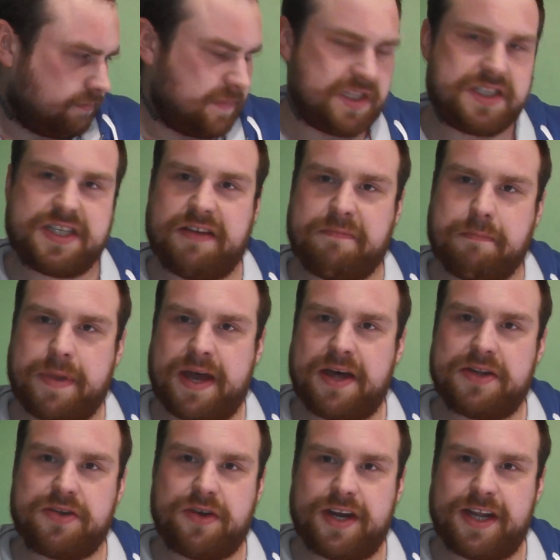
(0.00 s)

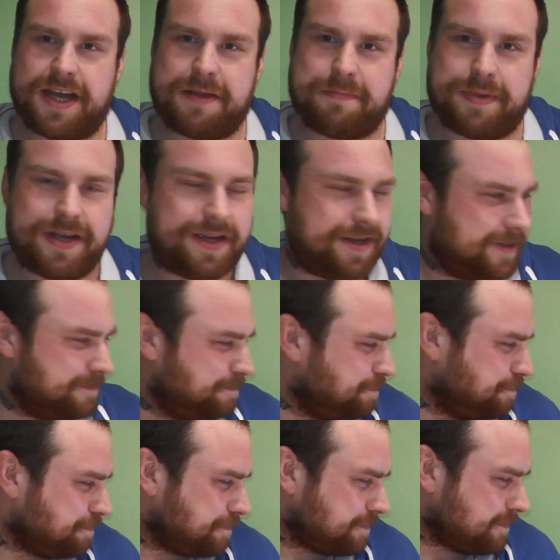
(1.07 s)
£7.98p.
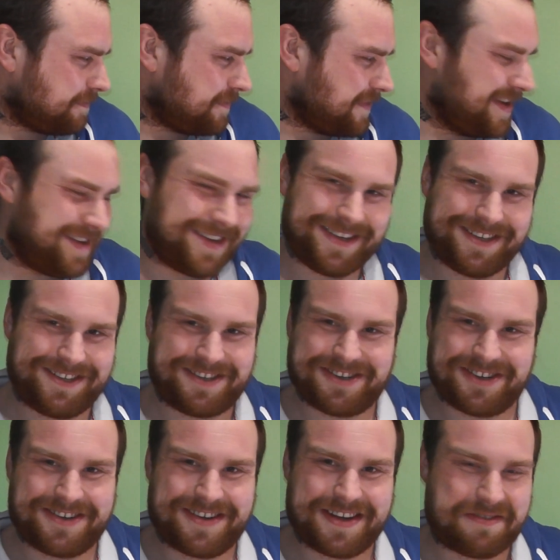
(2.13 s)
You
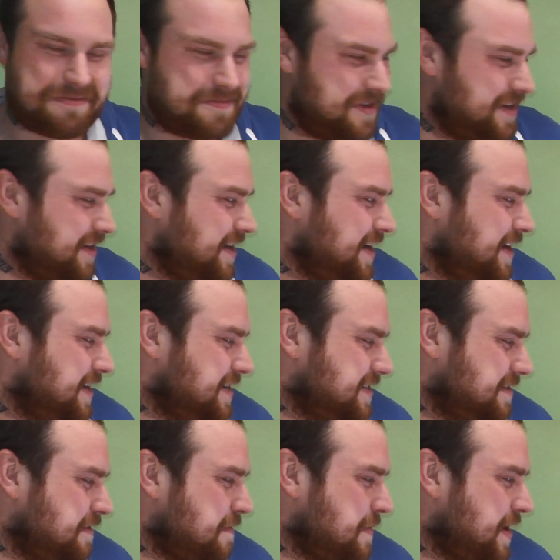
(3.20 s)
gotta love them, yeah.
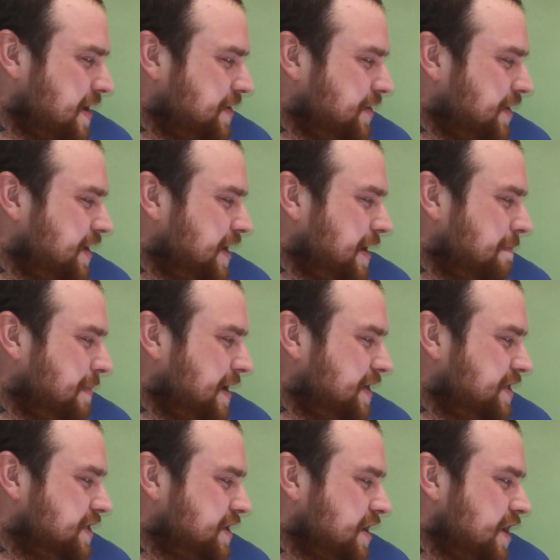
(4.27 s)

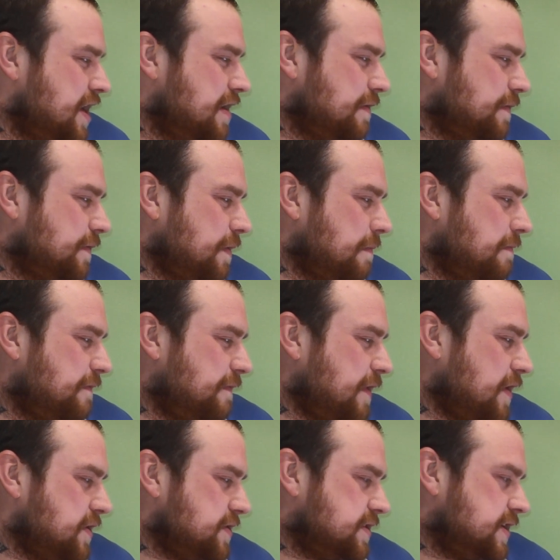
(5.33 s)
£7.98 from
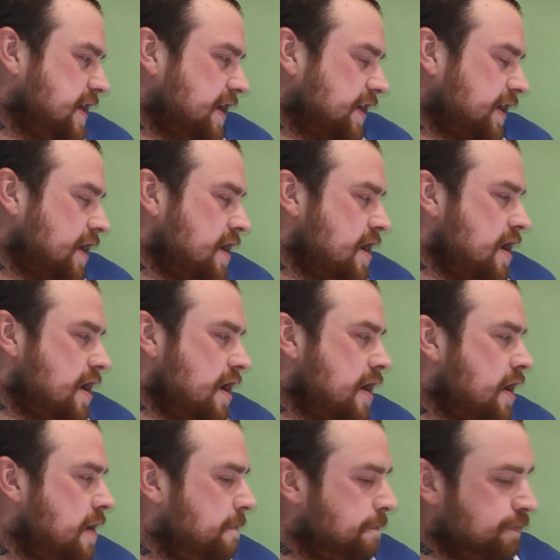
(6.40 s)
FastTech.
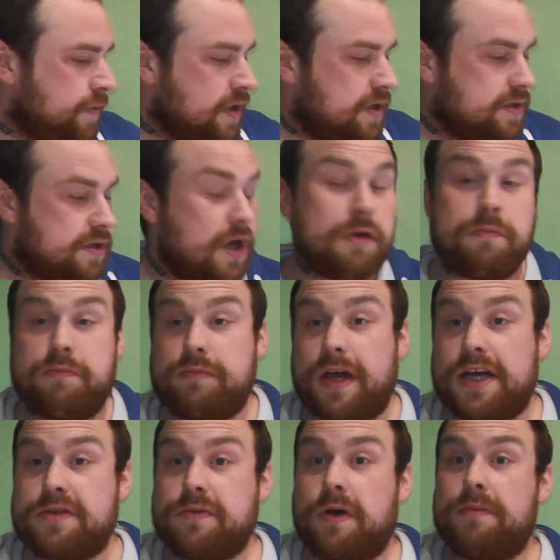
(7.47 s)
So
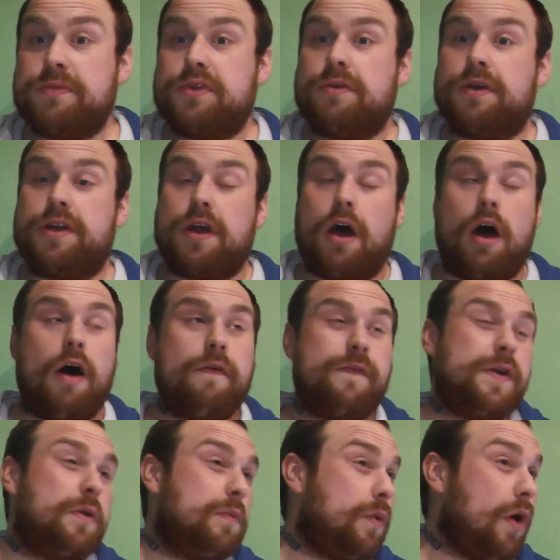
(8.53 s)
that's what I'm doing. I
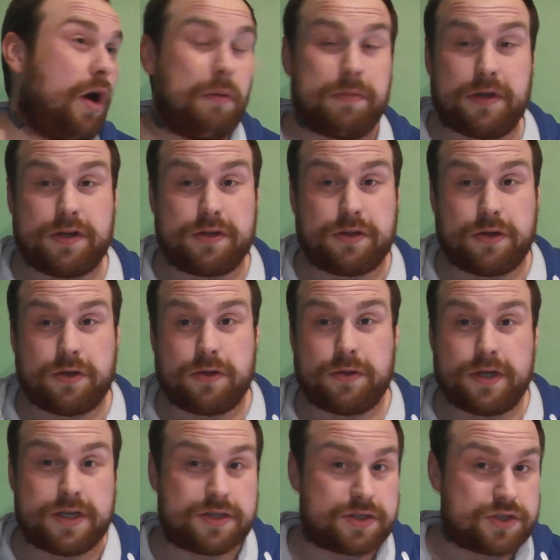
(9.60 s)
think what I'm going to do
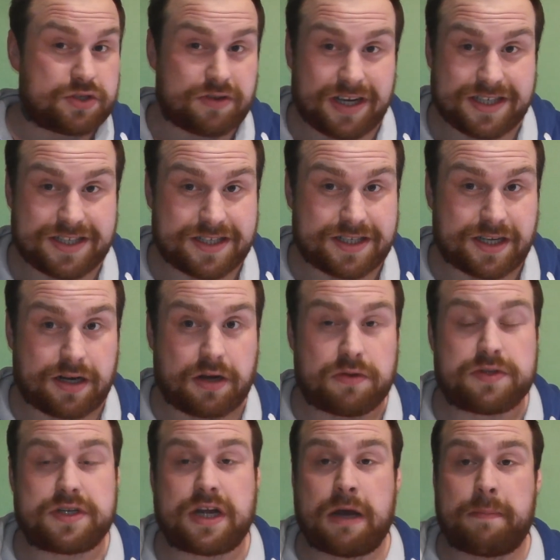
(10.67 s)
is straight into
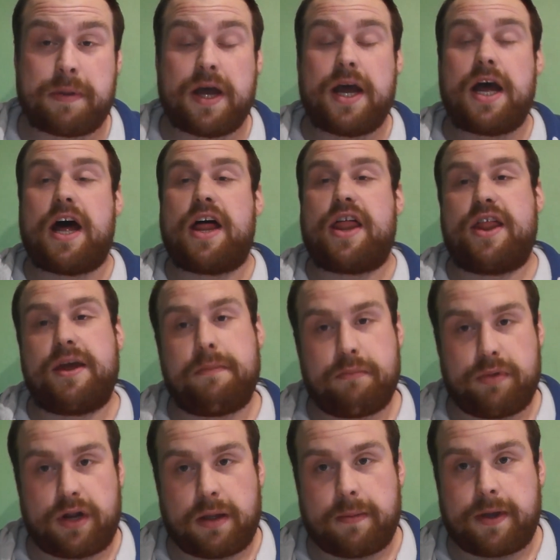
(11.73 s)
close up, then
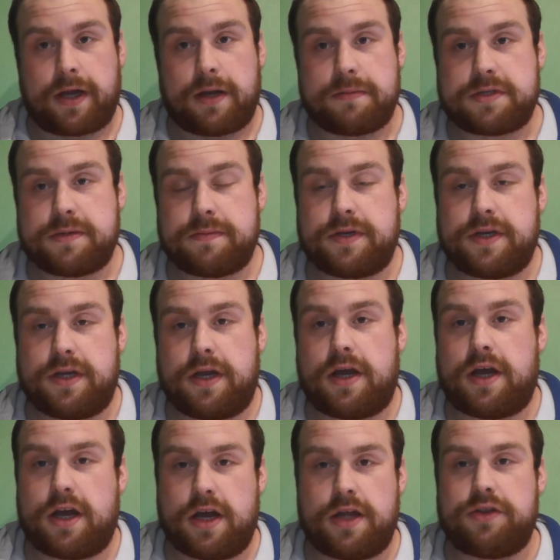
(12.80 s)
bring it back up to me
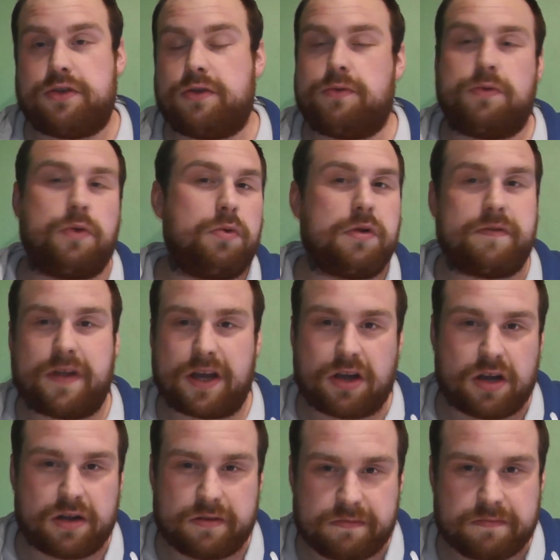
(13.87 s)
and do all of that
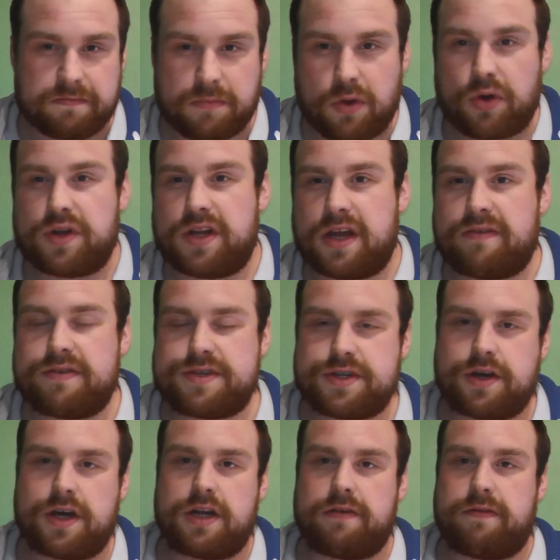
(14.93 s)
kind of on the other
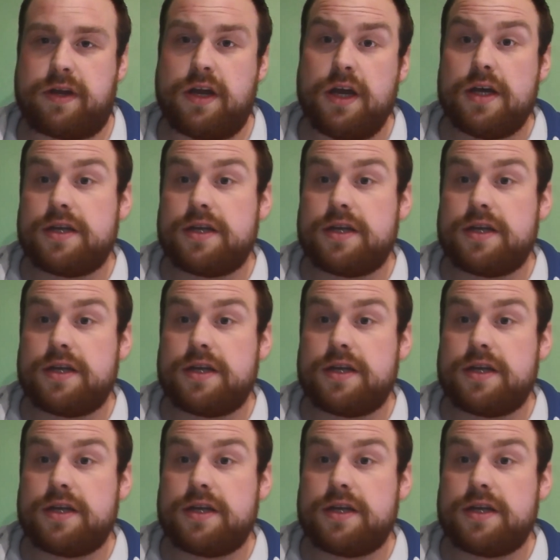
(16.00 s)
side of it.